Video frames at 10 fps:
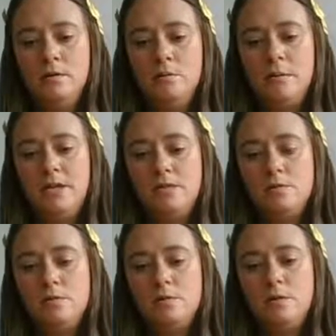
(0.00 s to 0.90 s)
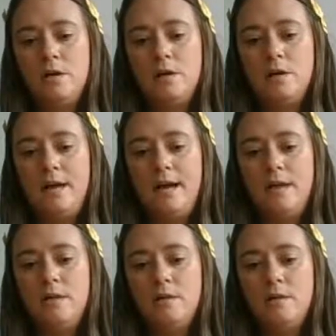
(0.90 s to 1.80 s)
Make sure that
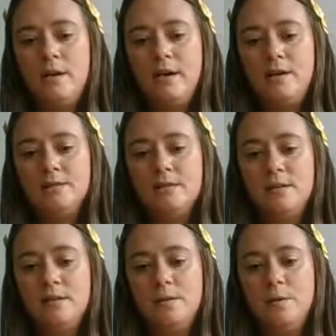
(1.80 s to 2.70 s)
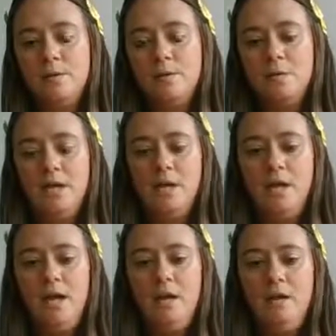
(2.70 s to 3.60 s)
the wire isn't gonna poke me in the
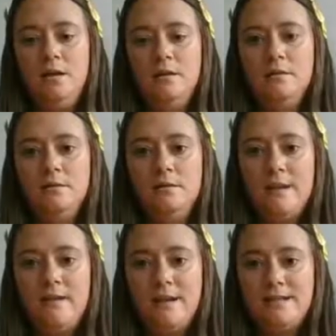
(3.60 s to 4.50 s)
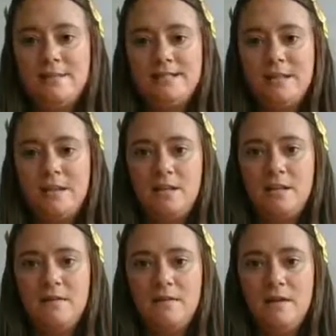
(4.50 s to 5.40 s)
head. And that's my second
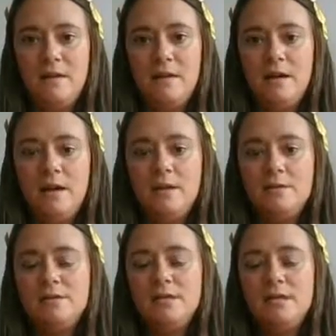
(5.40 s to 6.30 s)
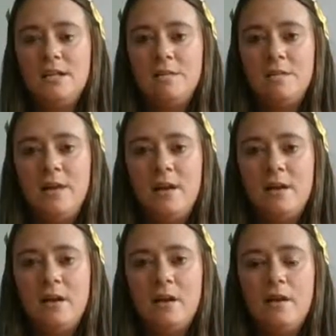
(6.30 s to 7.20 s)
leaf and you're just gonna keep
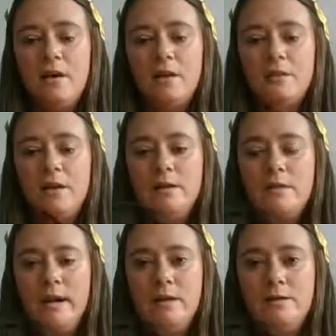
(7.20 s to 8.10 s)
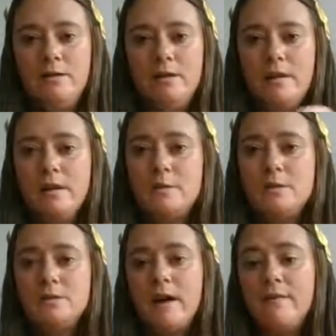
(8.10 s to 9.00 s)
layering it all the way around. And then
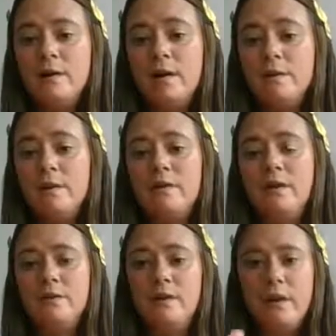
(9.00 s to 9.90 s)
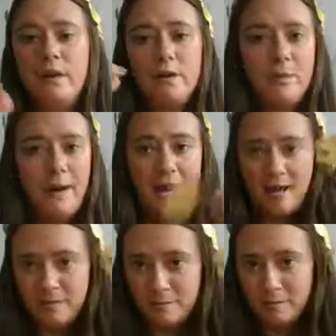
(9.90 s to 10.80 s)
once you have it all the way around, you can kind of go back
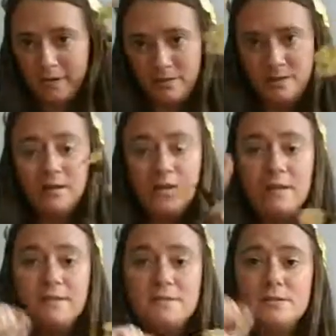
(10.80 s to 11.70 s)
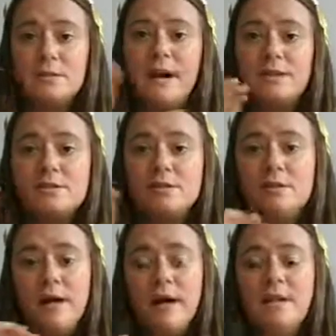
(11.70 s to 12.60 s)
and play with the leaves directional
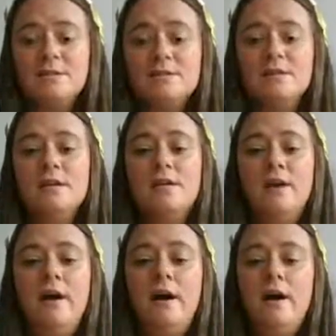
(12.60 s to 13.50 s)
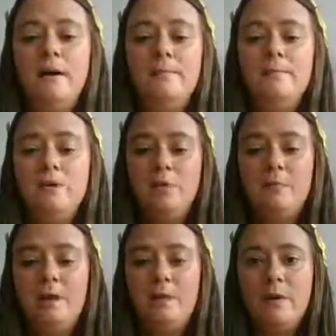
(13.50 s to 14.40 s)
wise. Um, you
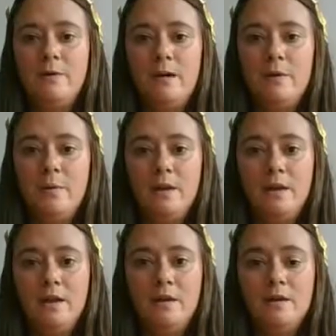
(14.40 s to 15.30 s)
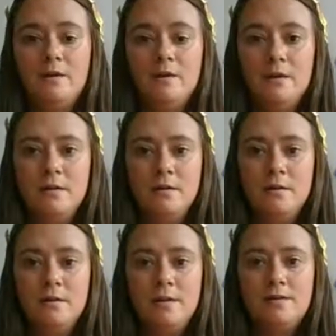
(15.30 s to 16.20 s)
might make one
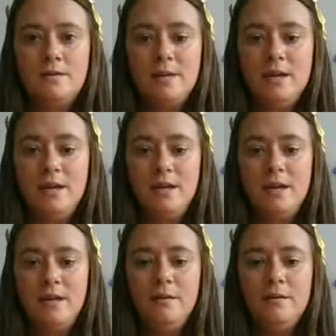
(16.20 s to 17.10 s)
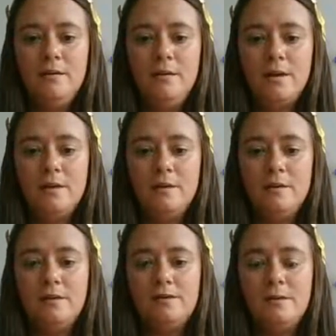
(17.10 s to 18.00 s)
go this way, one go
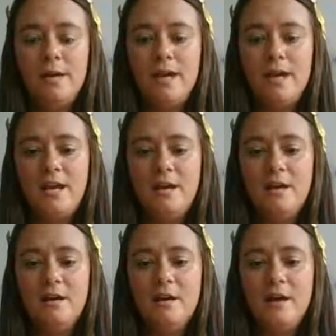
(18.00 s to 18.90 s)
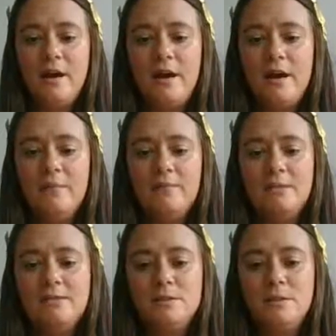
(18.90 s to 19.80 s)
this way. Um,
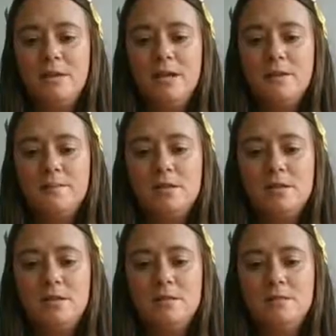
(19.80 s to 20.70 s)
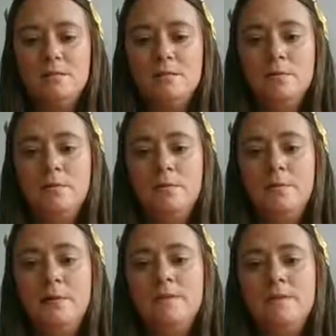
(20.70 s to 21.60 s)
it's totally up to you.
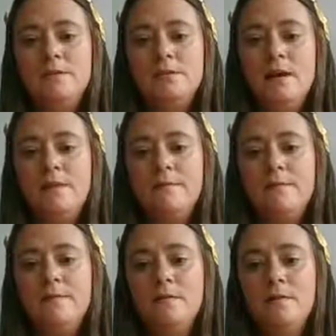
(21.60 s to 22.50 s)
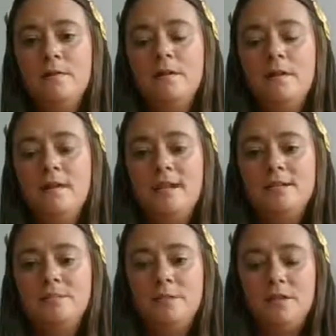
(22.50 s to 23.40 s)
But first off,
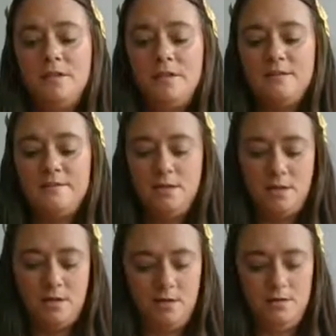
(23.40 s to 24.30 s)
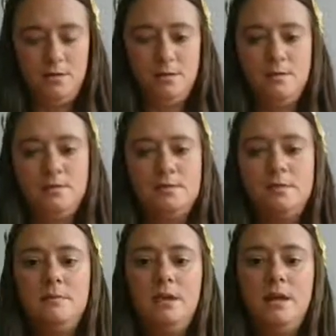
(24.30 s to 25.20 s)
let's put the leaves on. So
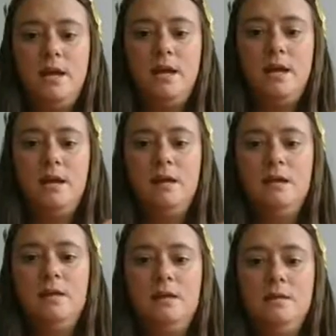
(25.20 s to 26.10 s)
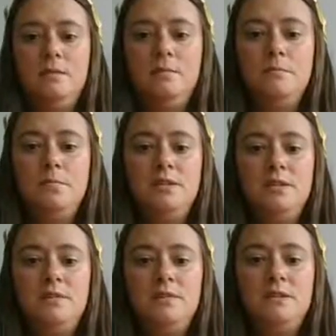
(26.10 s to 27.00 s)
I'm gonna go ahead and put
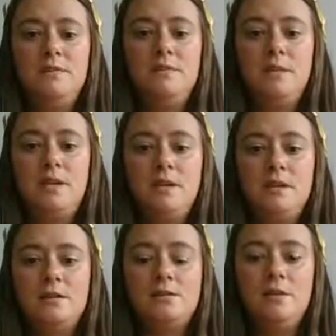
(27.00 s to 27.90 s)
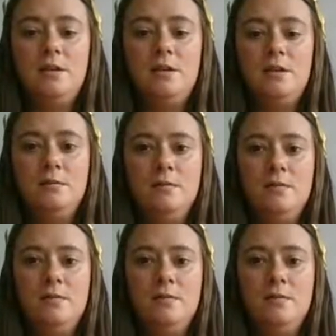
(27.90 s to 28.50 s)
this leaf where I think it should go,